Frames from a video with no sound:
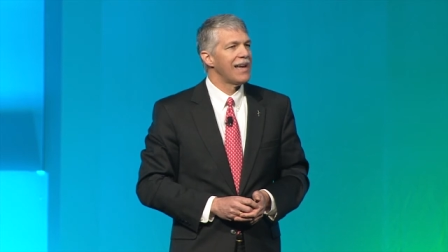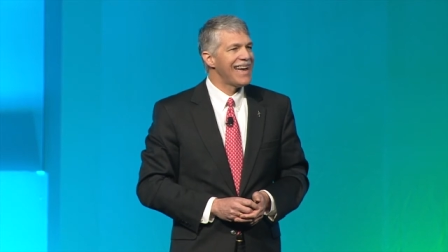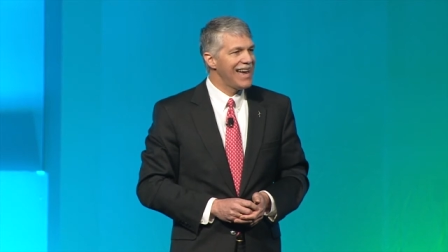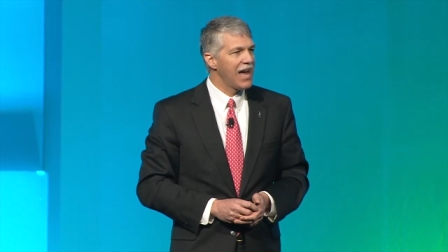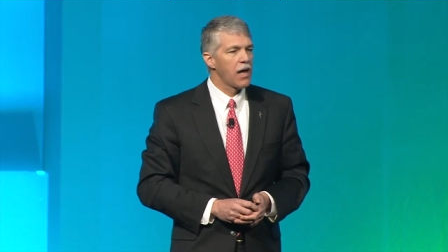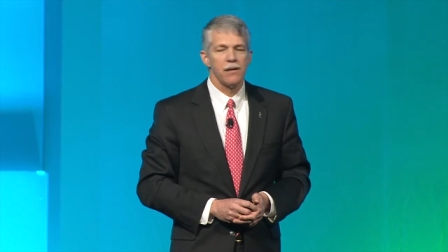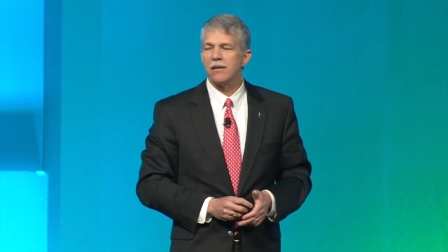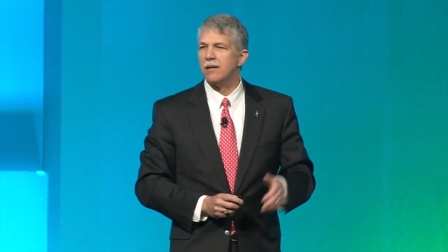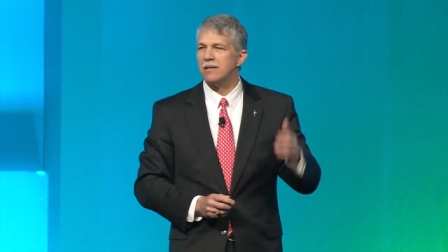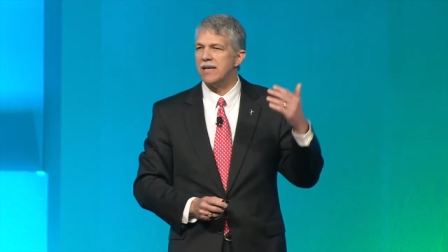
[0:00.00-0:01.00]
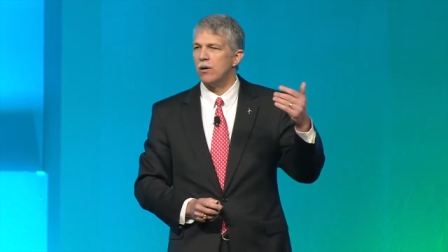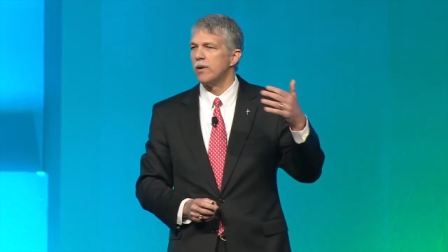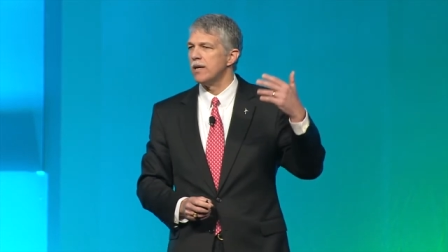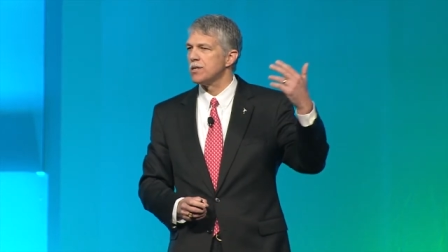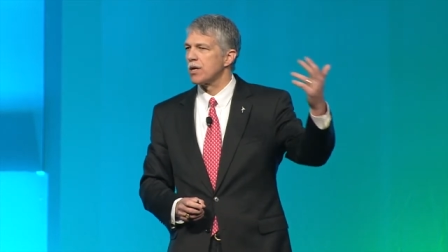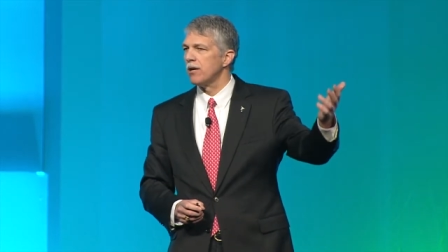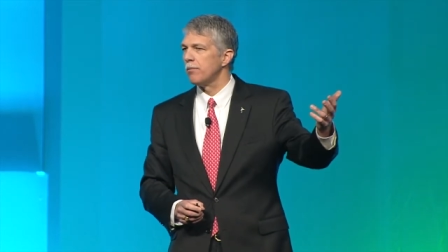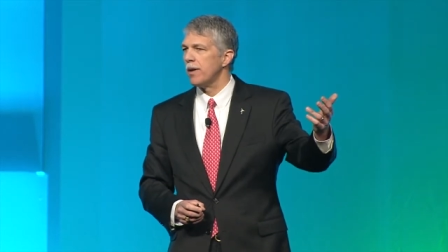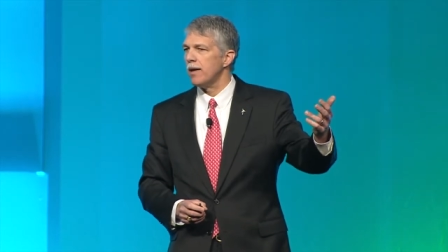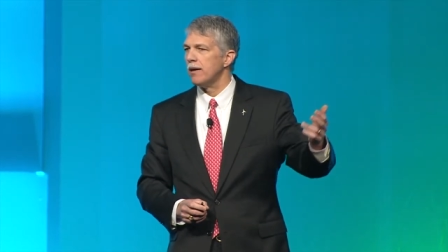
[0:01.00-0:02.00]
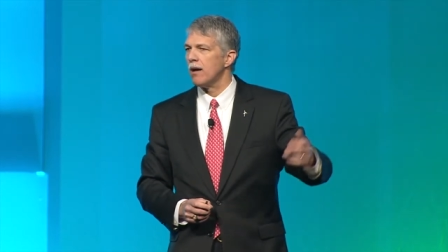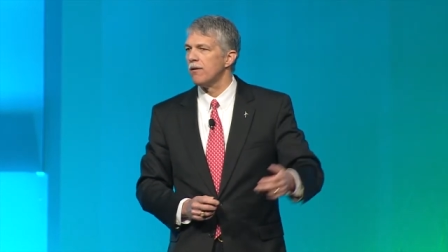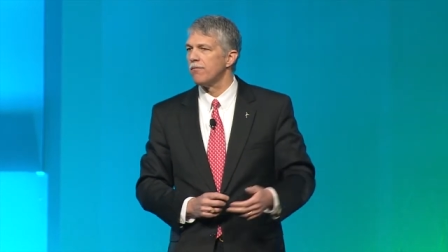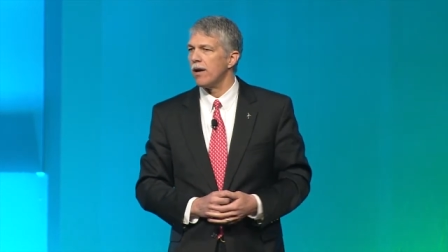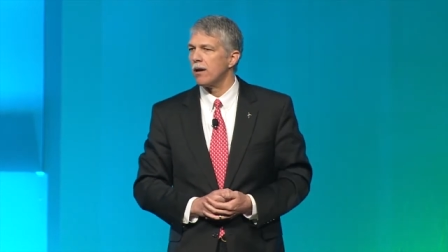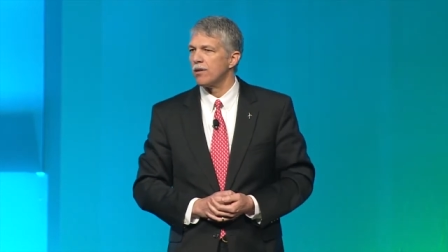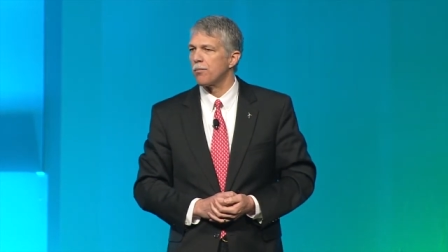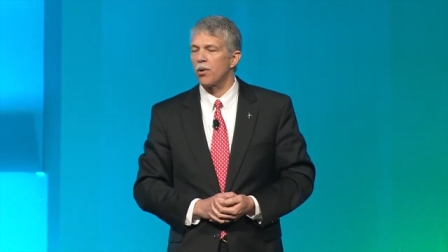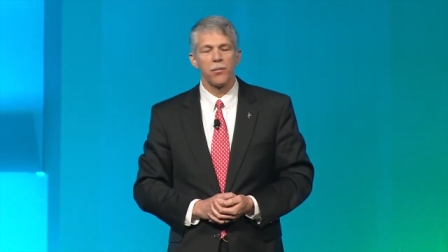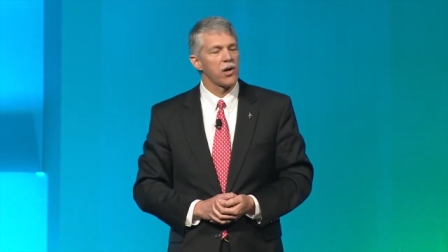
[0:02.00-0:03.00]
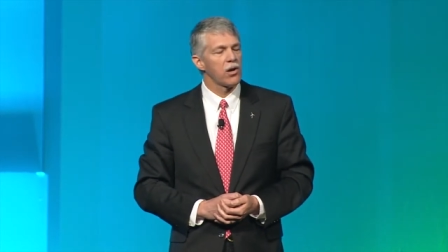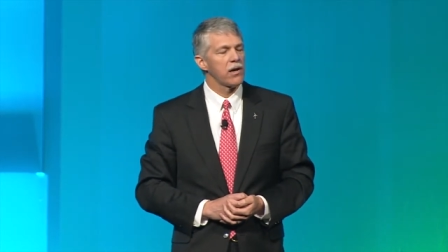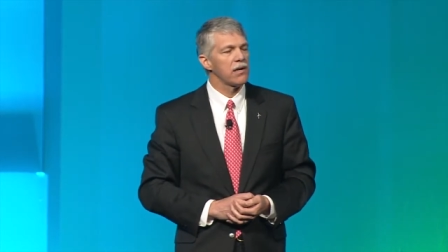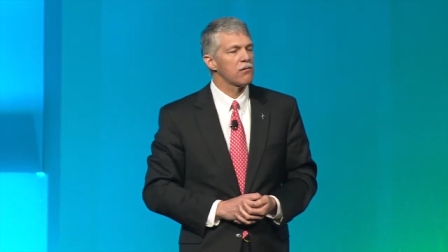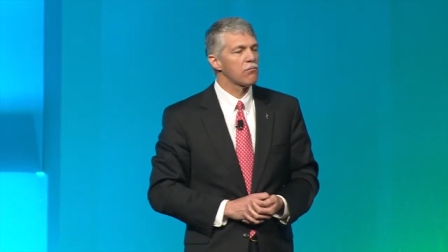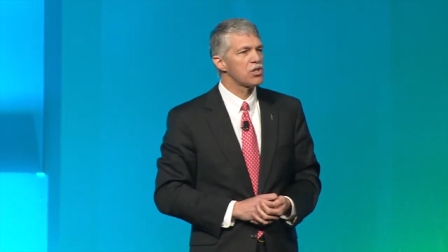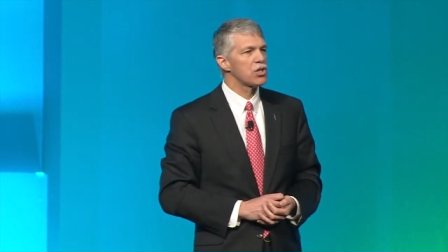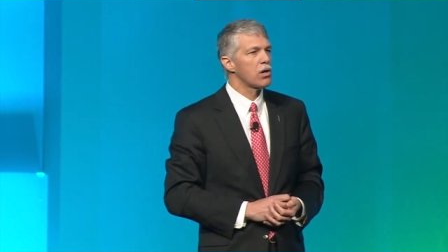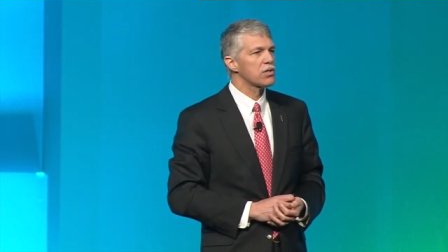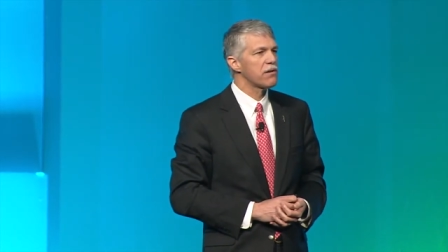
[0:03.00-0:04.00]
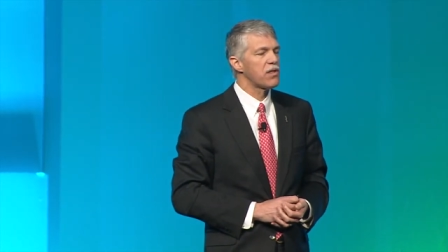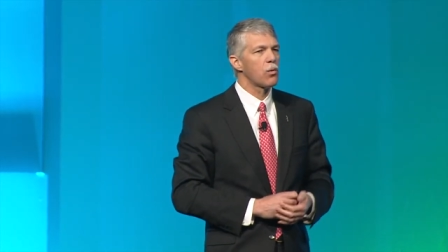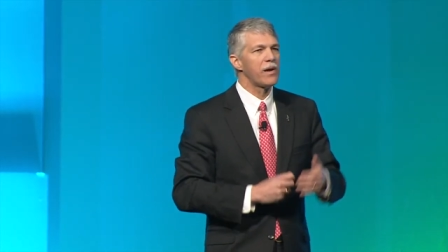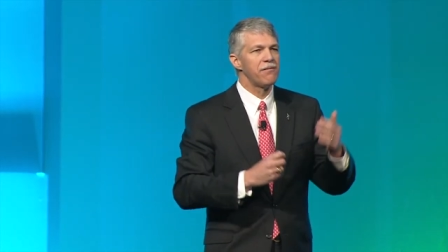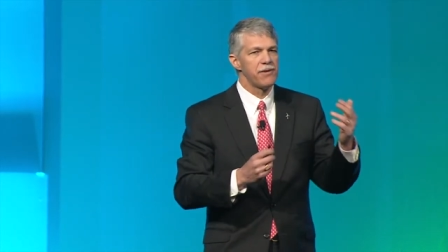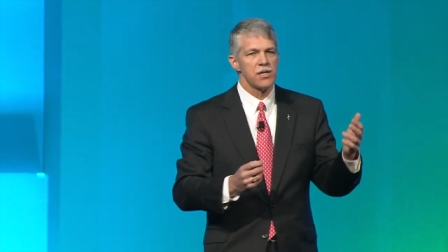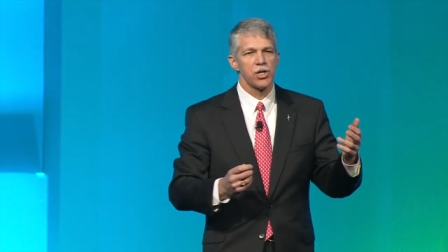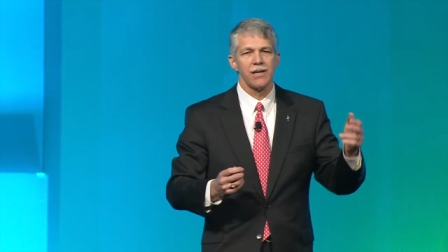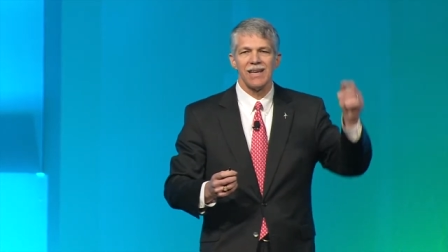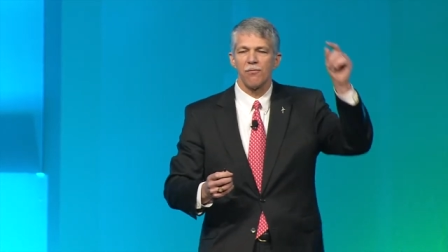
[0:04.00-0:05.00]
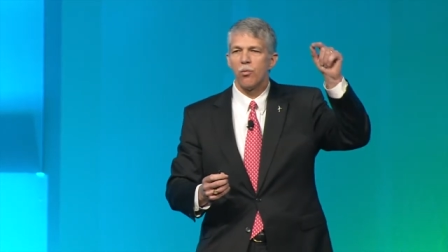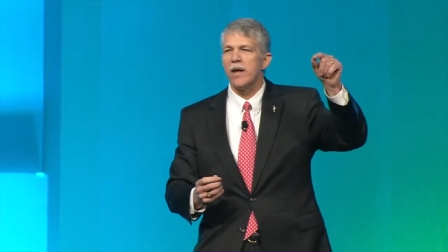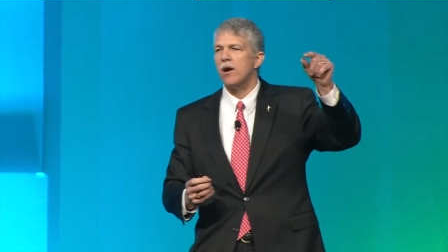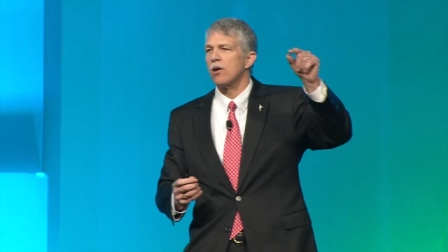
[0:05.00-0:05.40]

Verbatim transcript: And DOE is going to be unveiling the preliminary results of their wind vision. If we are